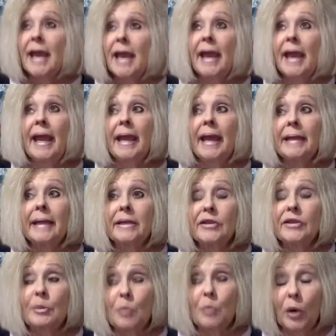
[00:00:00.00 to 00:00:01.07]
And the
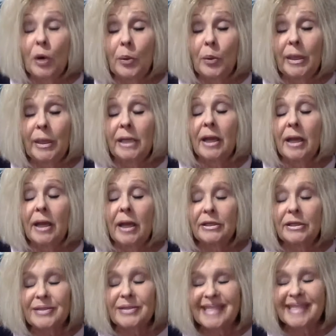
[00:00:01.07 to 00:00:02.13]
more we
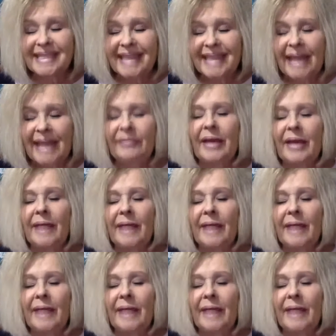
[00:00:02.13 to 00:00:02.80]
understand that,